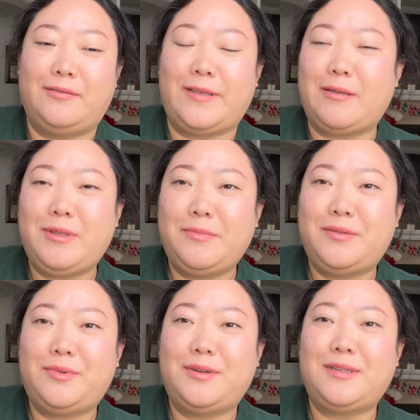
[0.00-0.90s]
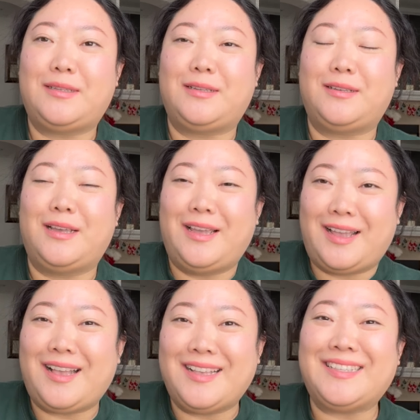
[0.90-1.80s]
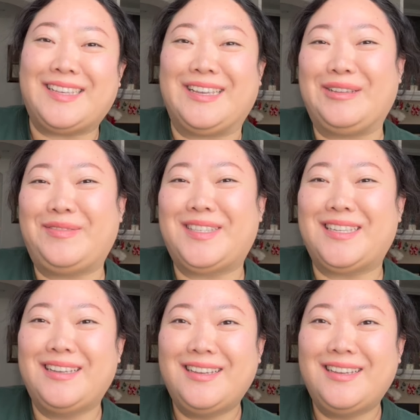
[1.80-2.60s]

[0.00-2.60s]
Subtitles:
family members to as gifts,